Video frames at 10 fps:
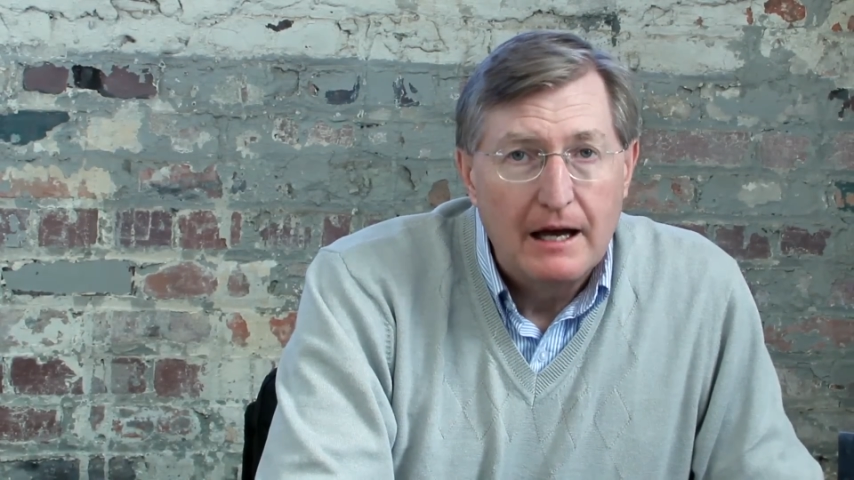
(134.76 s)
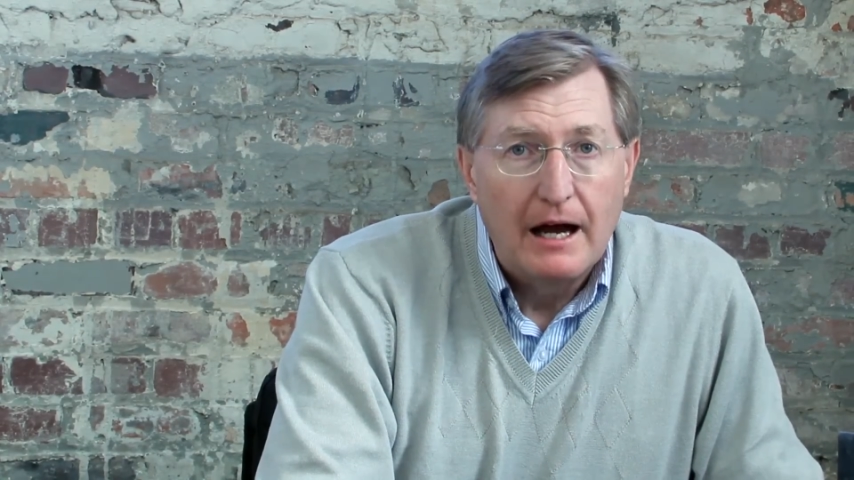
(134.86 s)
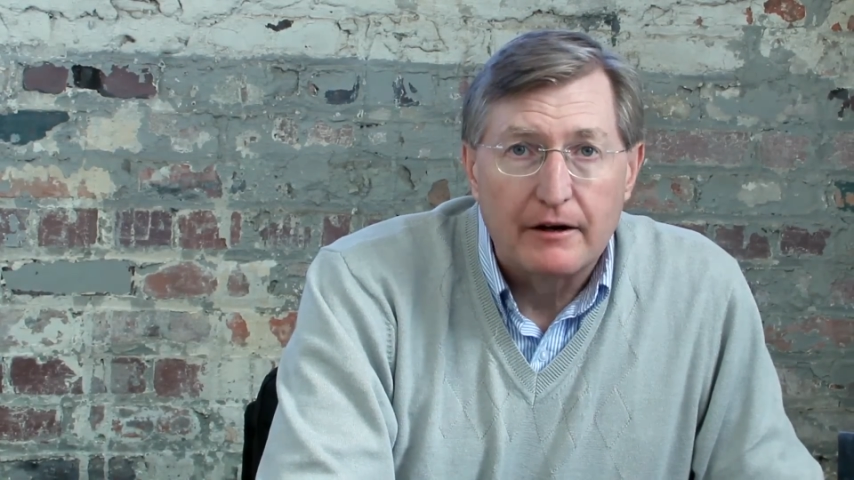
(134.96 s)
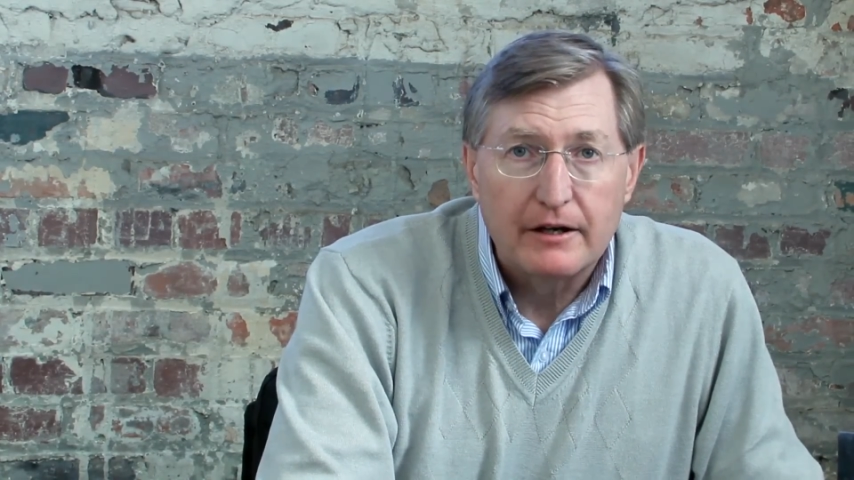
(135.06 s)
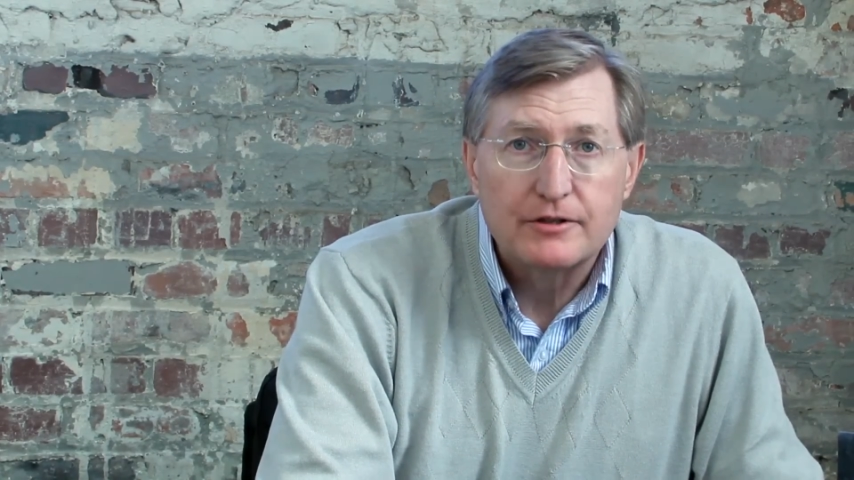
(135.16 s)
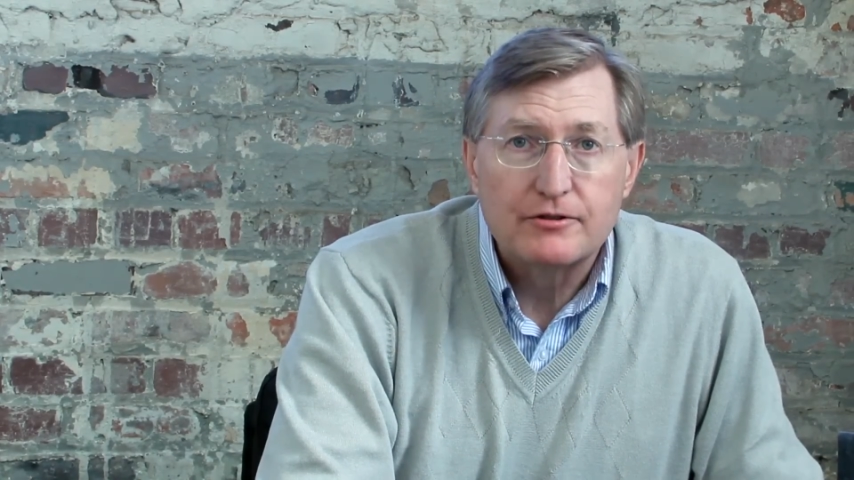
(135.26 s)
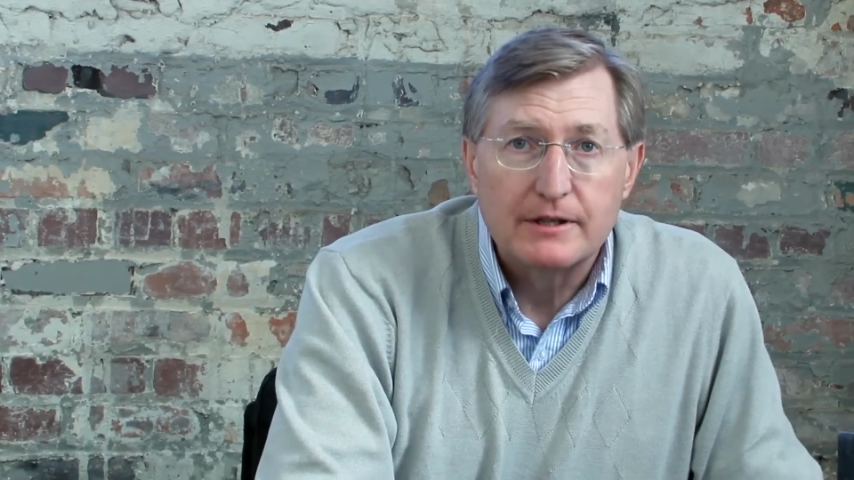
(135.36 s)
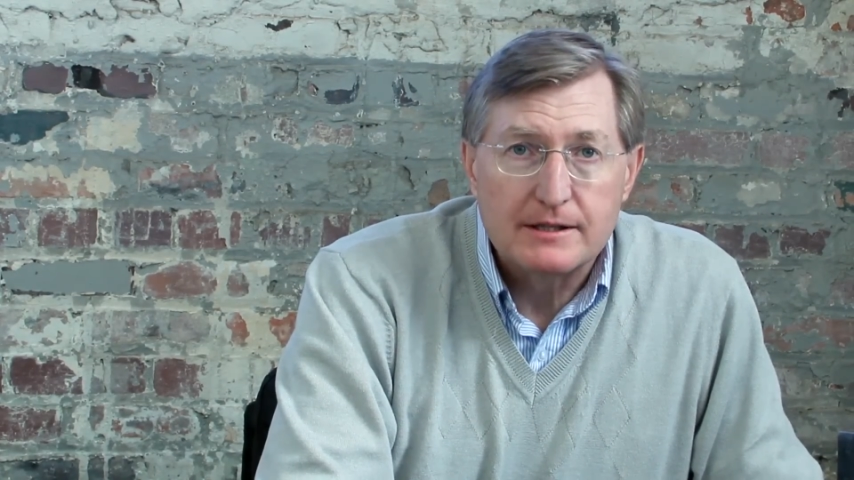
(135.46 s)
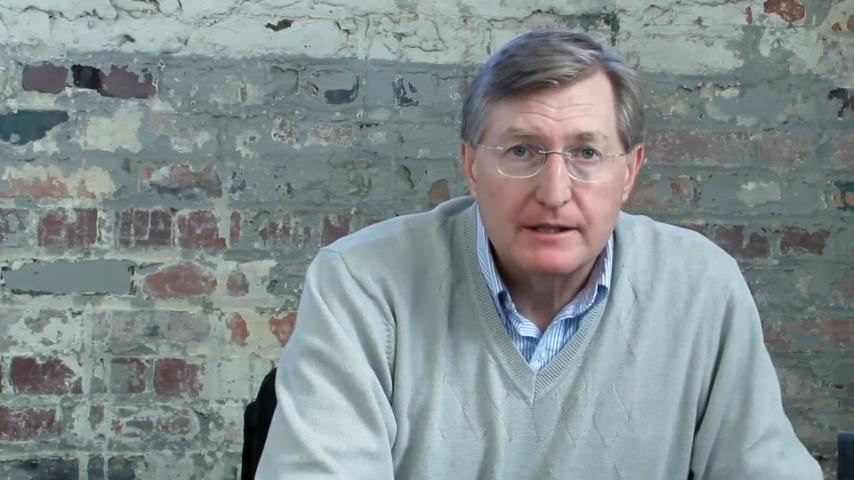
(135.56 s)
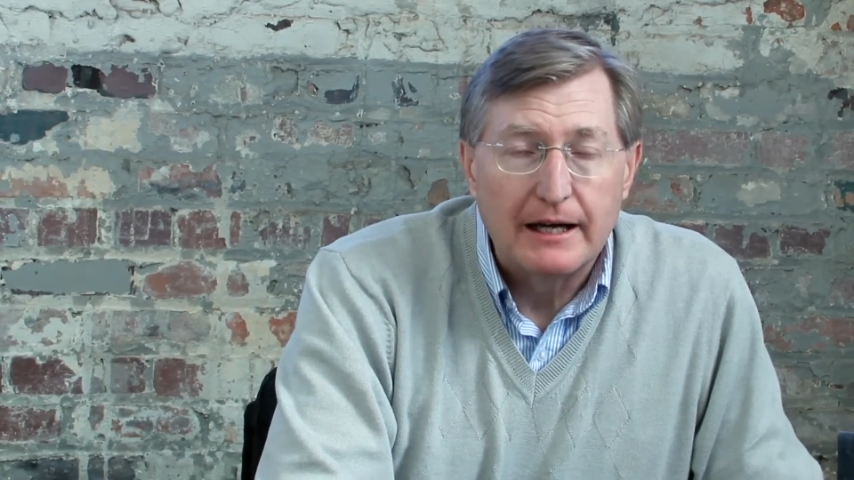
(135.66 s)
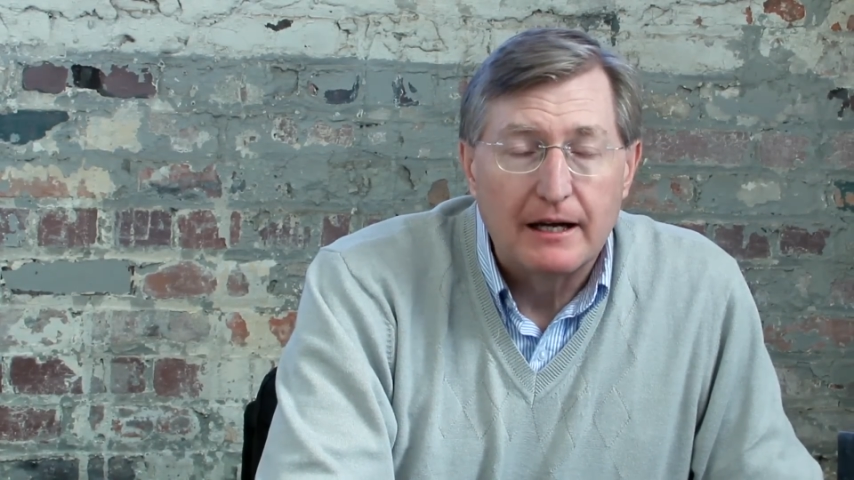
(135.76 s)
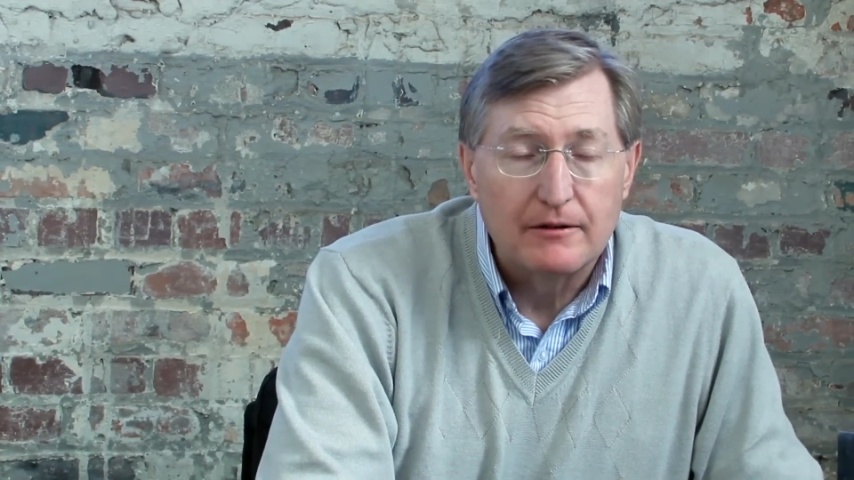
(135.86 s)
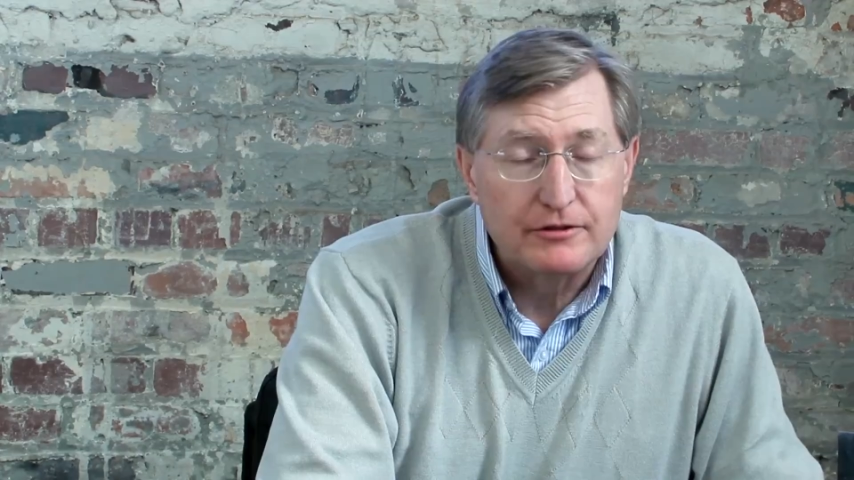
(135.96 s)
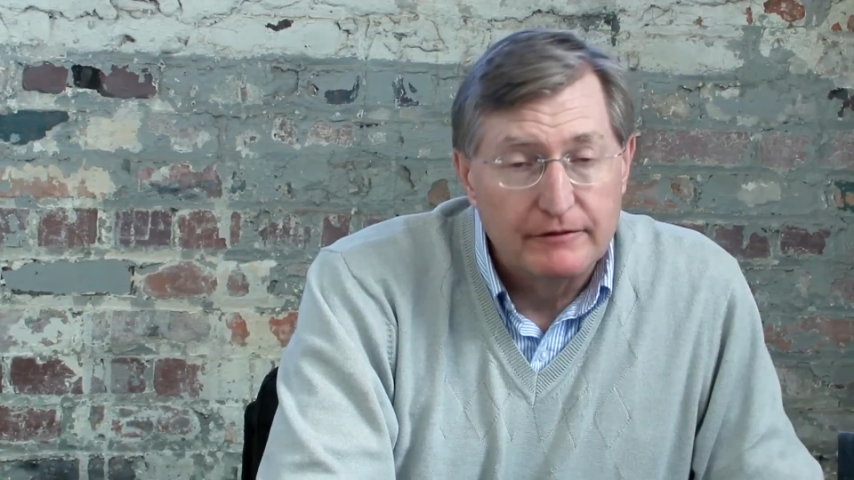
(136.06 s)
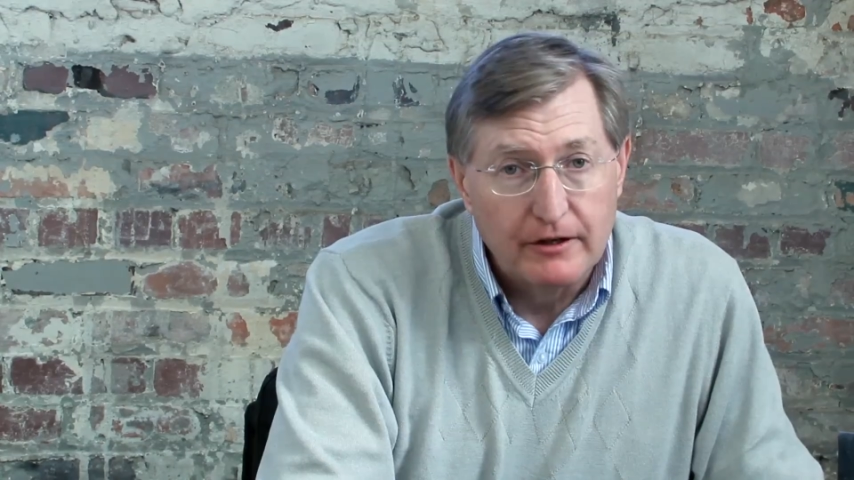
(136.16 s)
Our country is
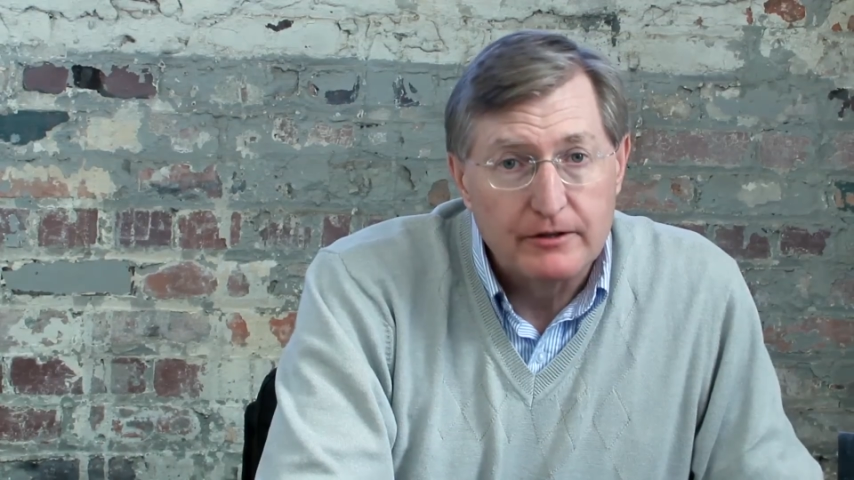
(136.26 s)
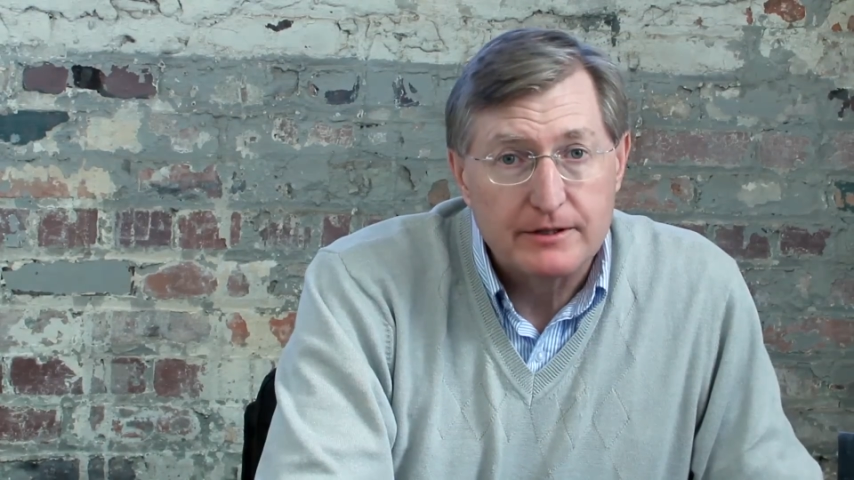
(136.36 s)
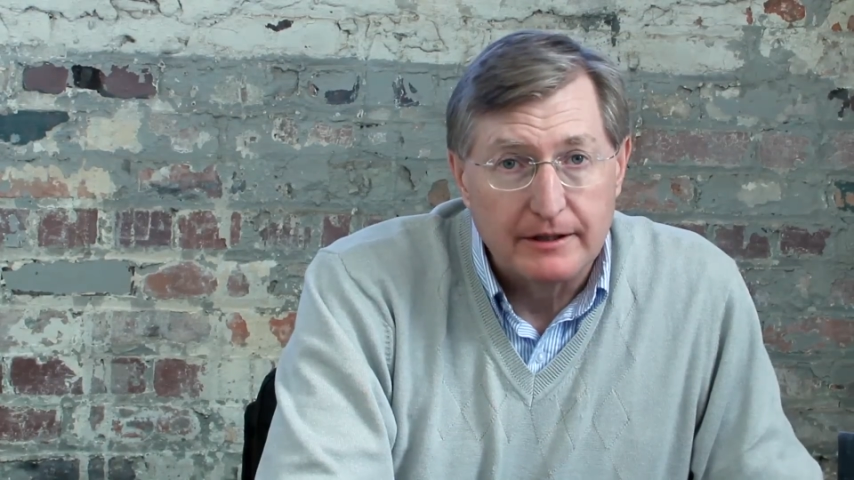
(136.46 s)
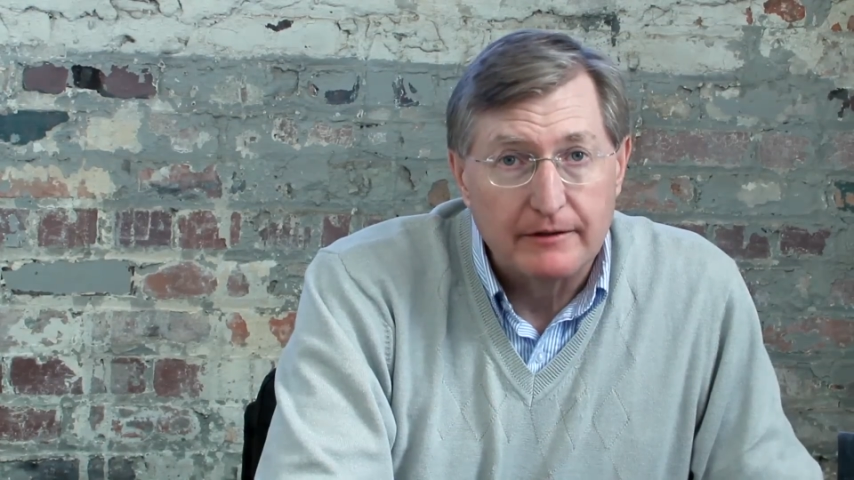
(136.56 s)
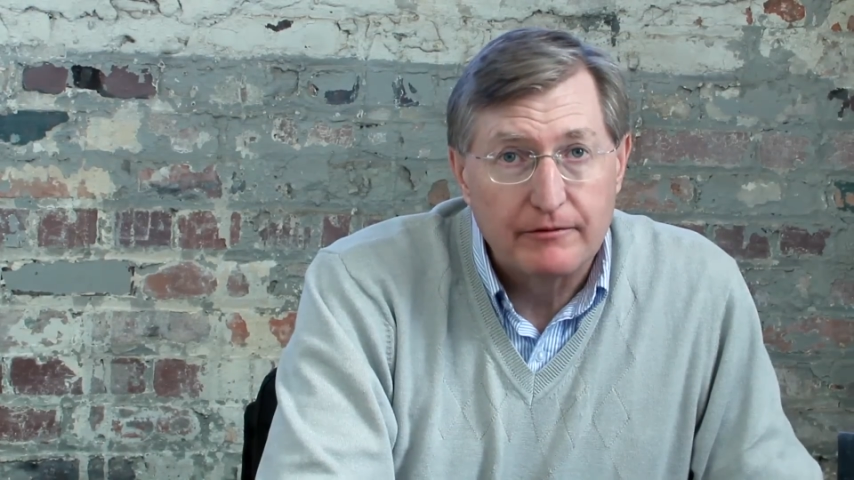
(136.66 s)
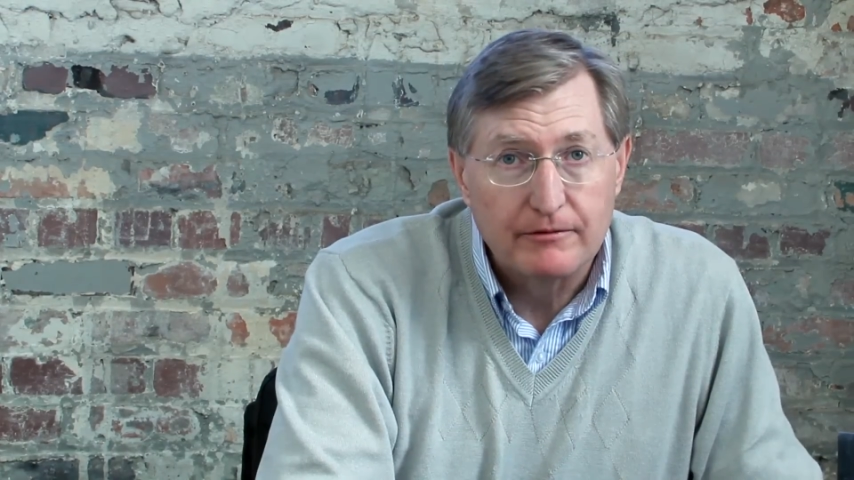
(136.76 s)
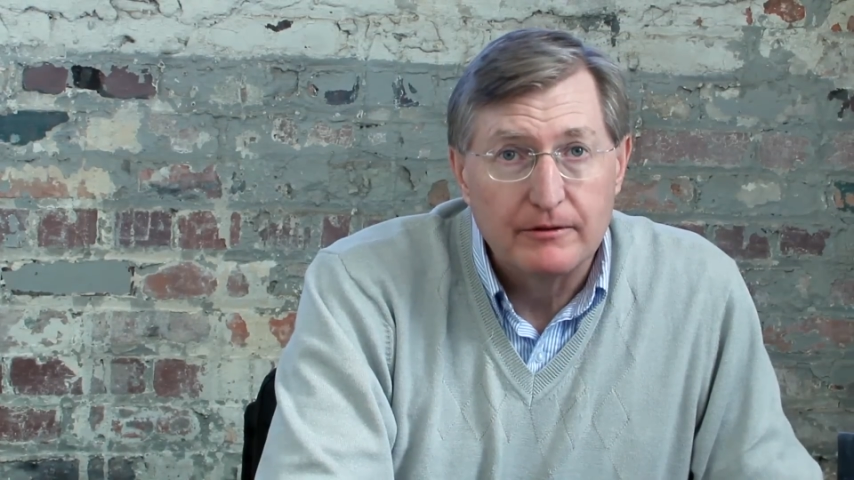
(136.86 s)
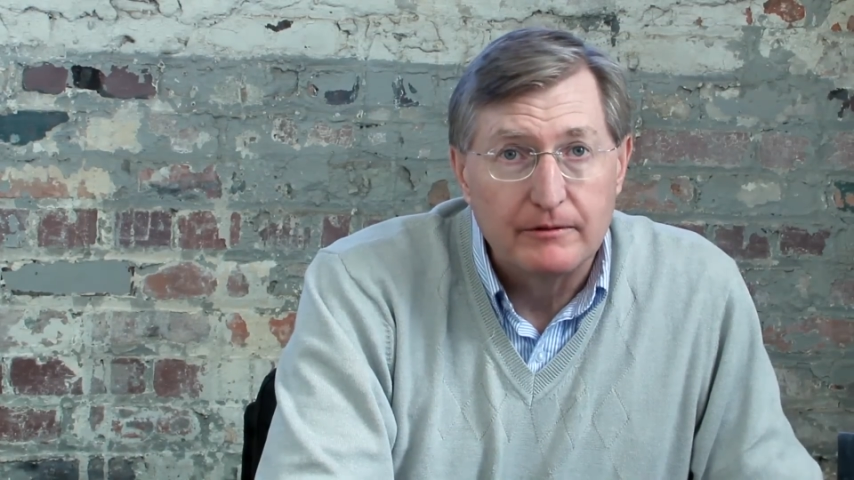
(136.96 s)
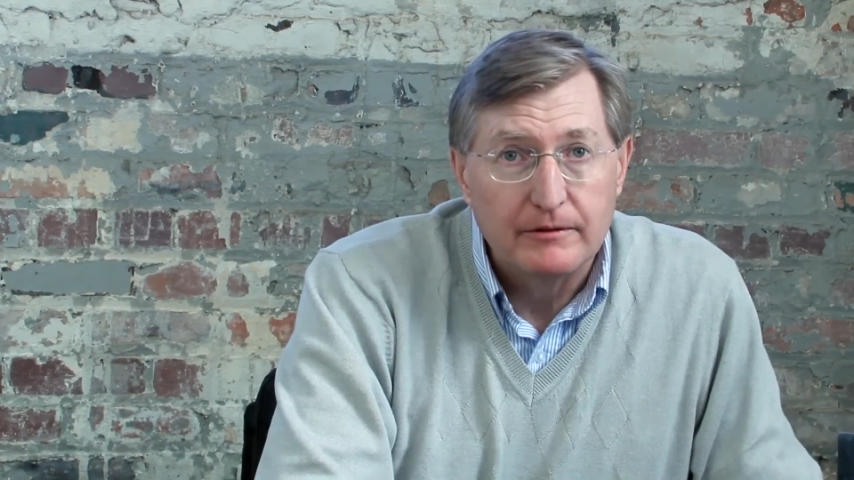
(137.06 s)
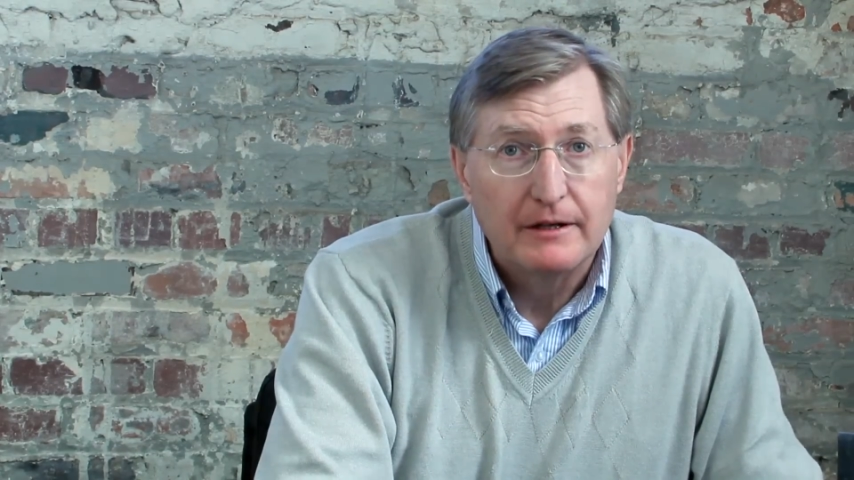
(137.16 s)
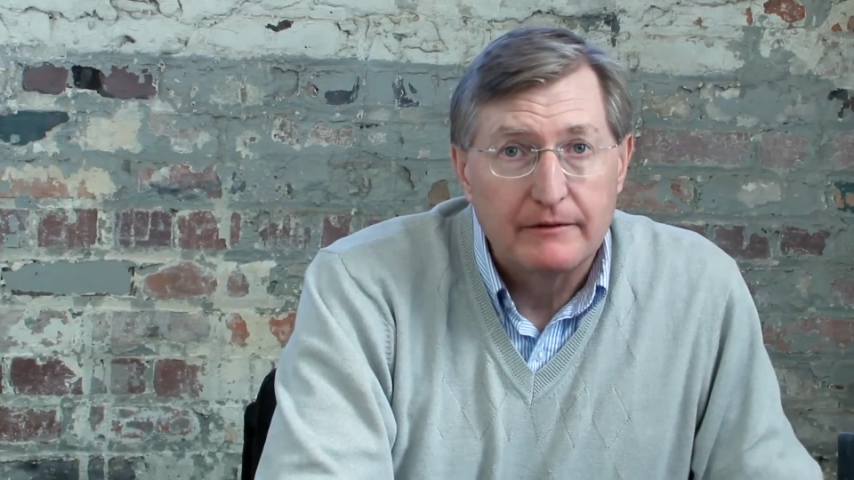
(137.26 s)
now traversing through